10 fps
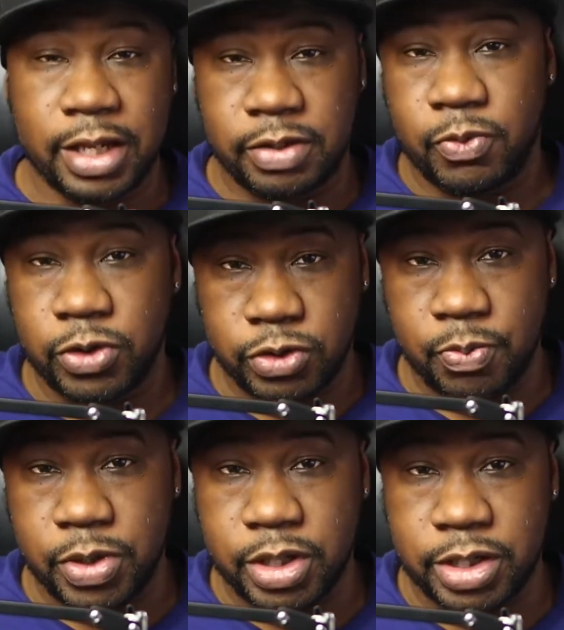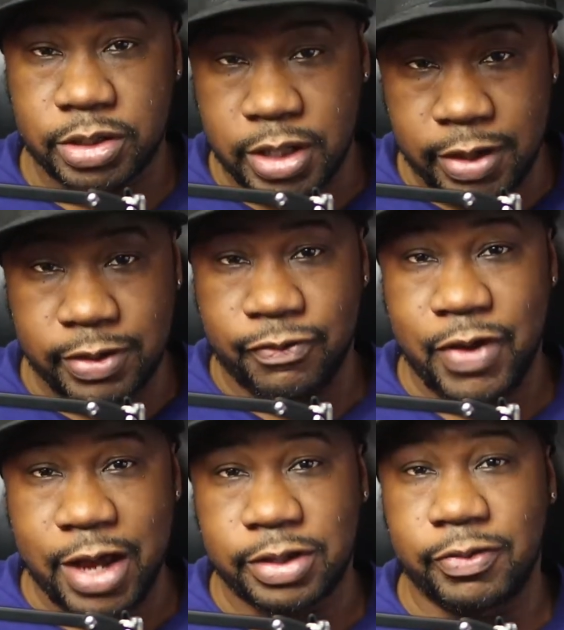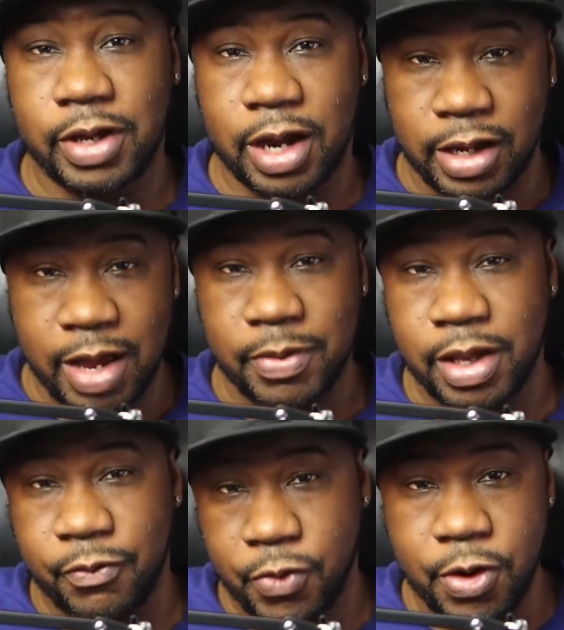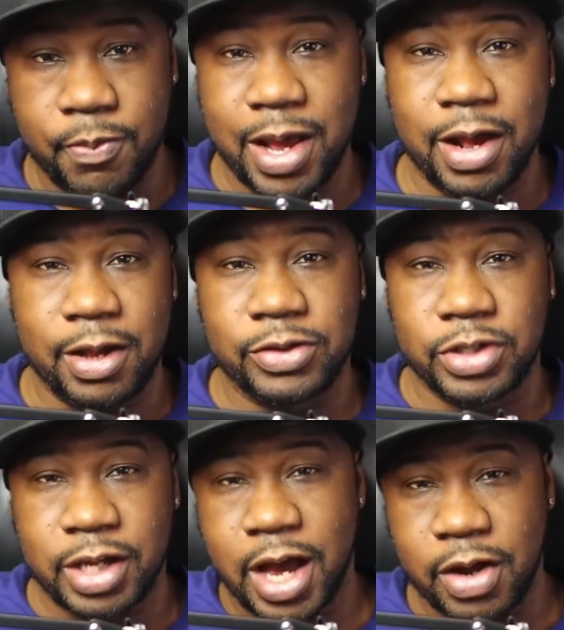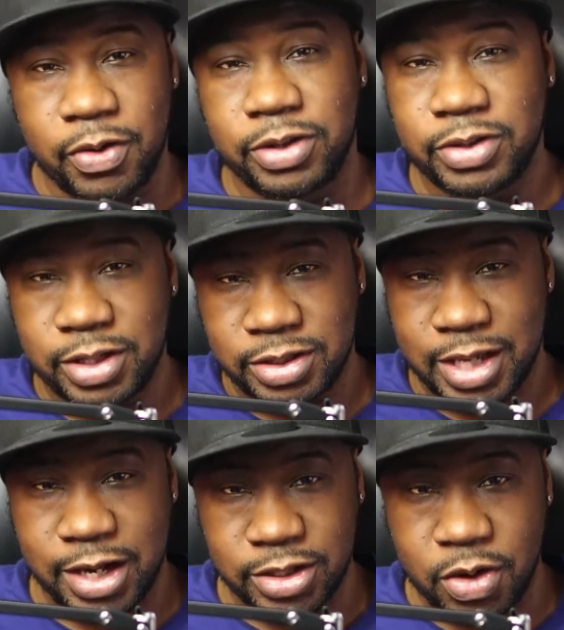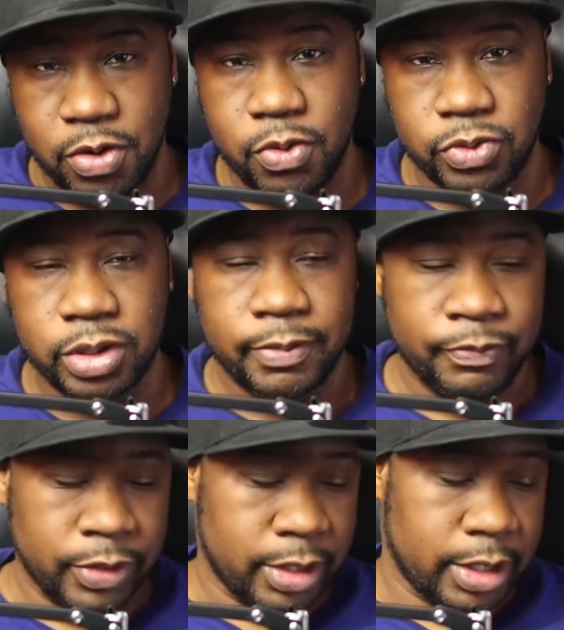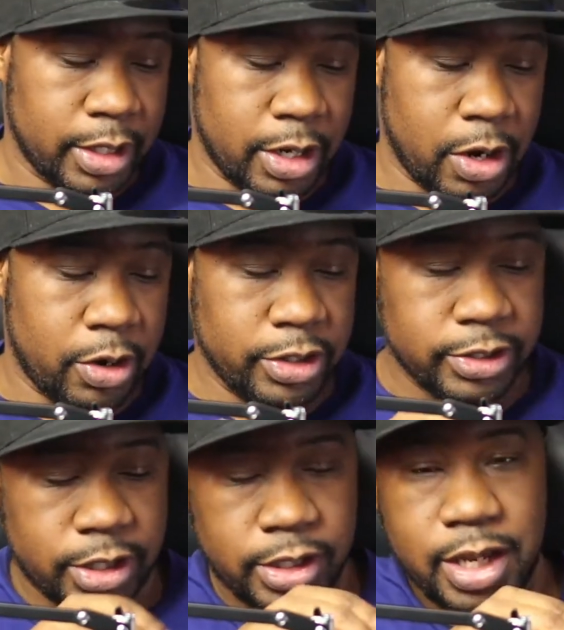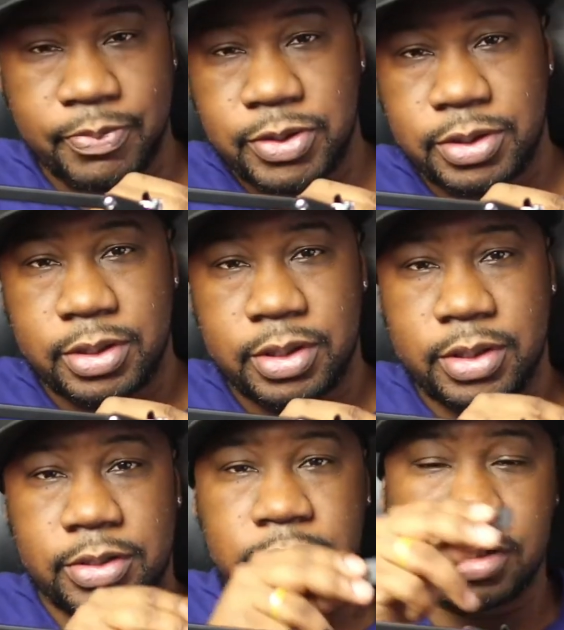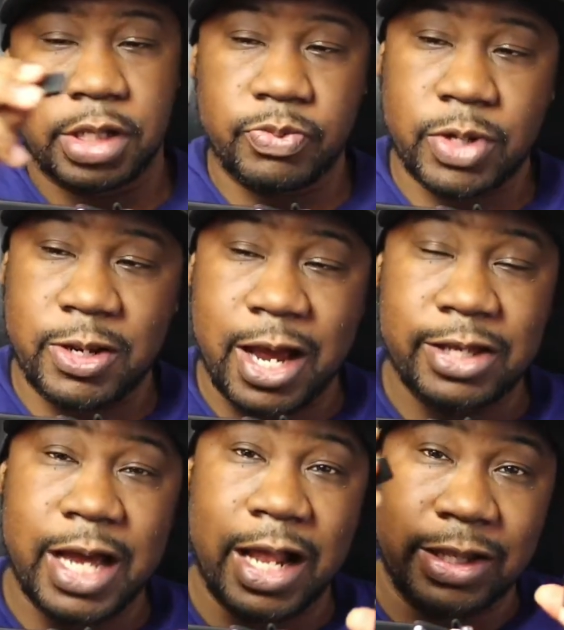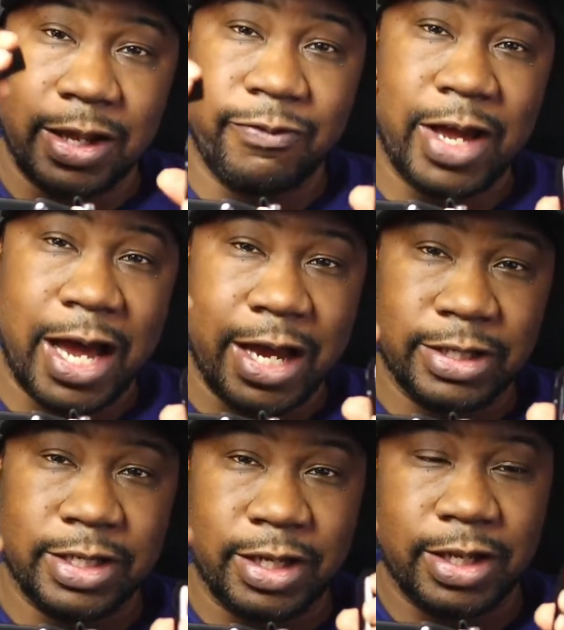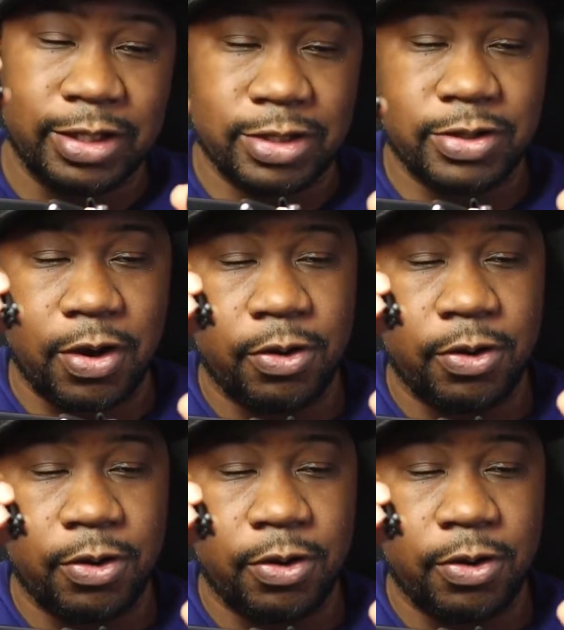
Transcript: I think is more so because of the fact that the climate of where I'm at in Chicago and that is cold, are these clips. These clips are nice. I love the idea that